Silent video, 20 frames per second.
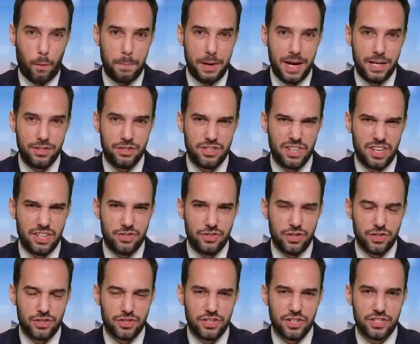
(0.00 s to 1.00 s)
pages is
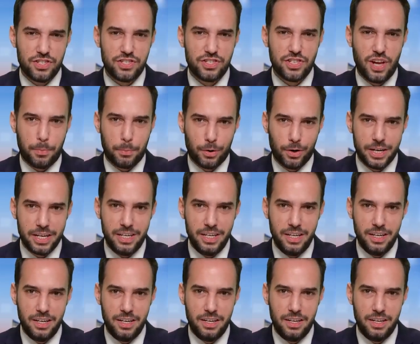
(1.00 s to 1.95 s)
just the summary?